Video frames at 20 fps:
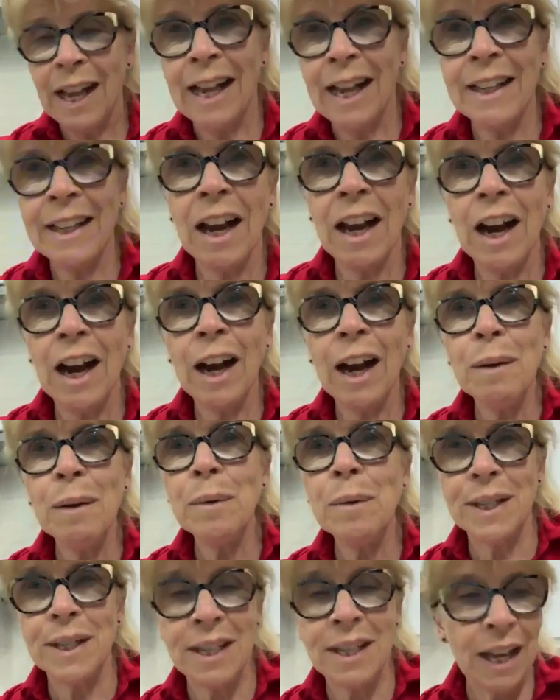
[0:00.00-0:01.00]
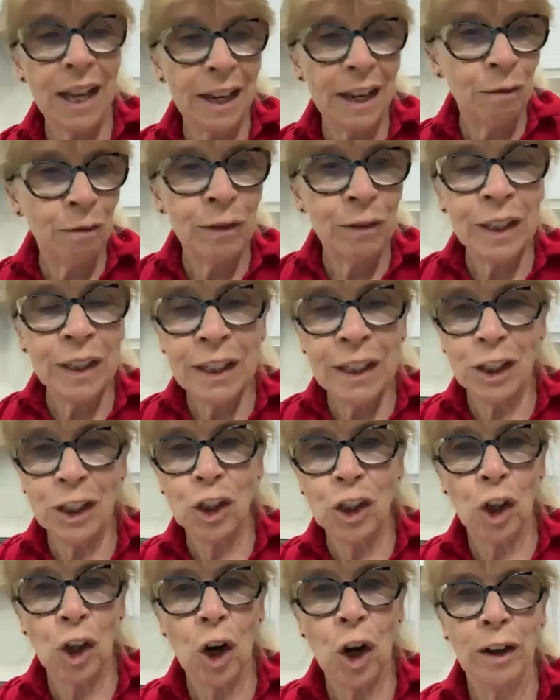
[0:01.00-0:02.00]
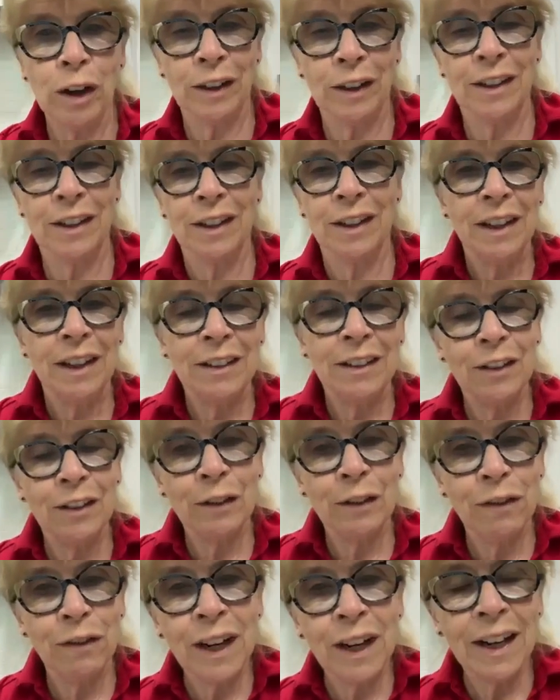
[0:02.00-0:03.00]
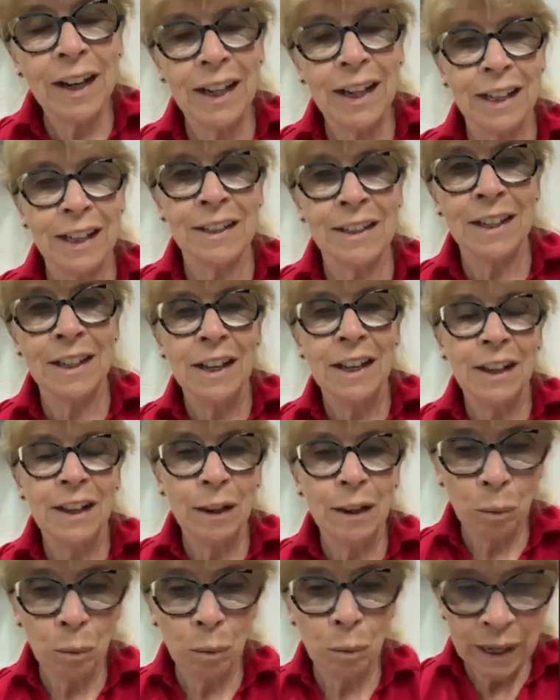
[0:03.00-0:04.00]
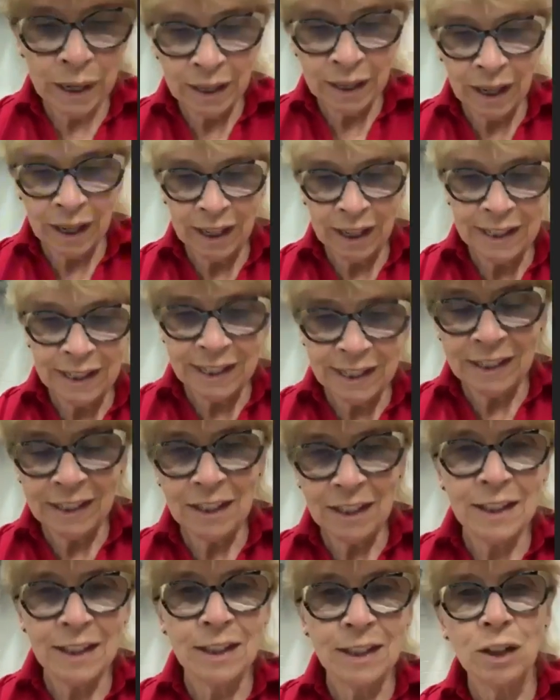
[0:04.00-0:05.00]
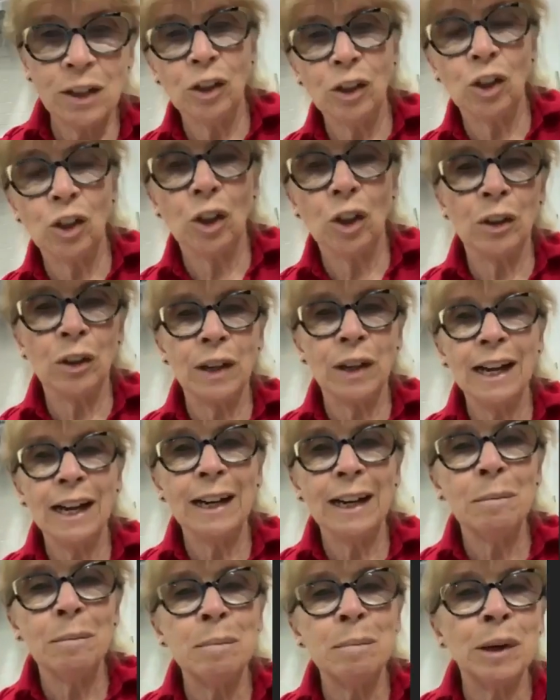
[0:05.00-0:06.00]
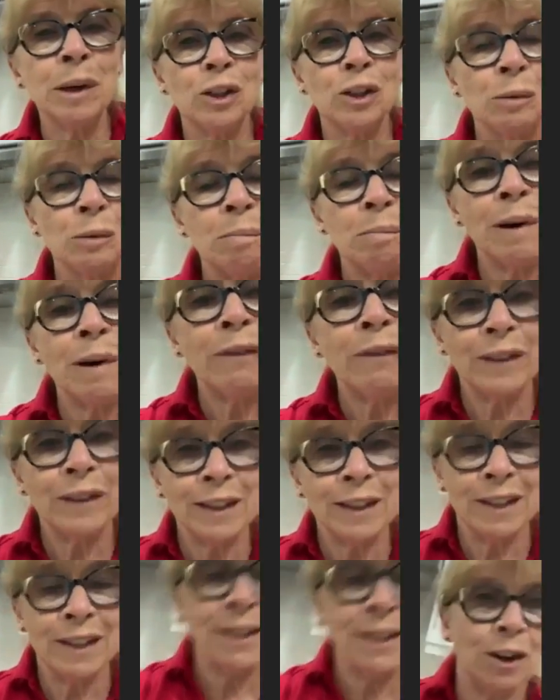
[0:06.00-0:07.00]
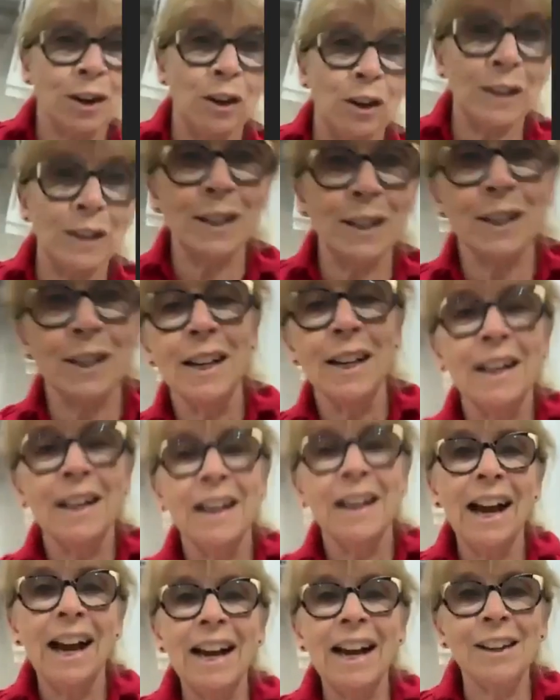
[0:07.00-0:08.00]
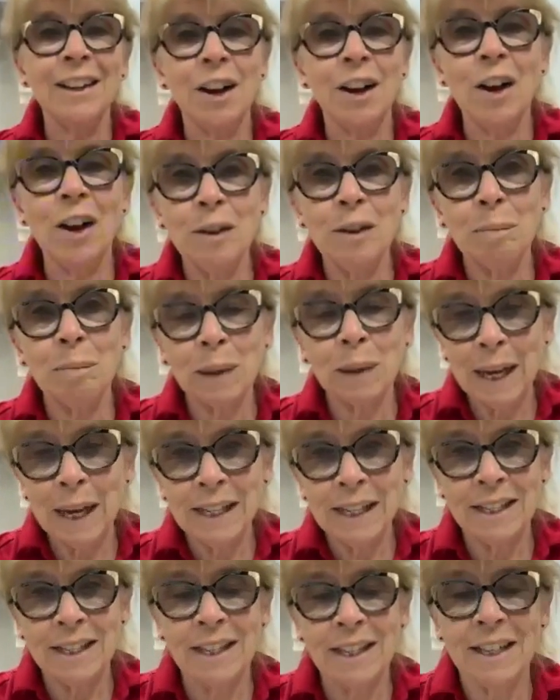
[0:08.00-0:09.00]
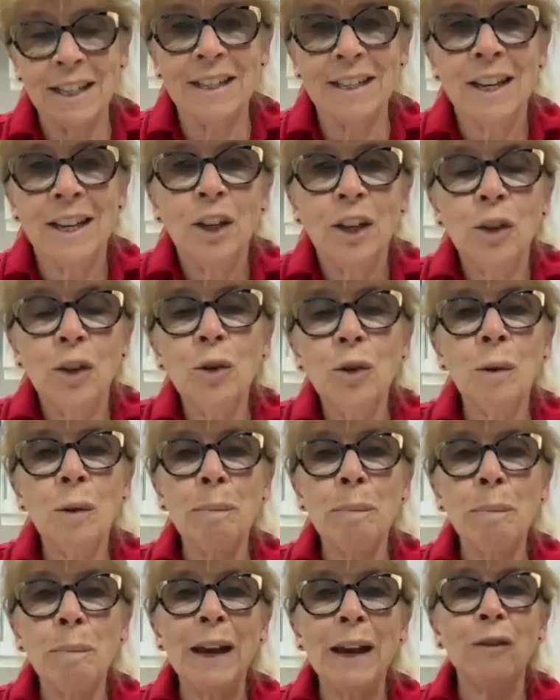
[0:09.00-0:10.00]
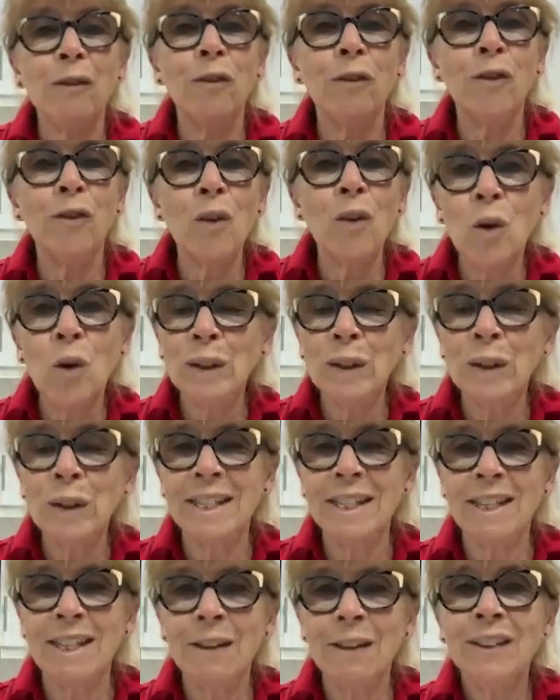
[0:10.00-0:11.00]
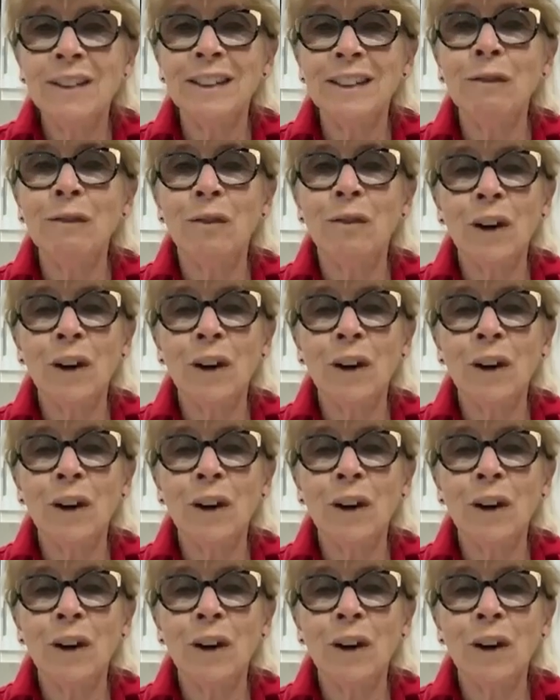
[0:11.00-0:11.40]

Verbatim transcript: And I was like really shocked to find that when I did a search on how much muffins cost at other places, you can pay four seventy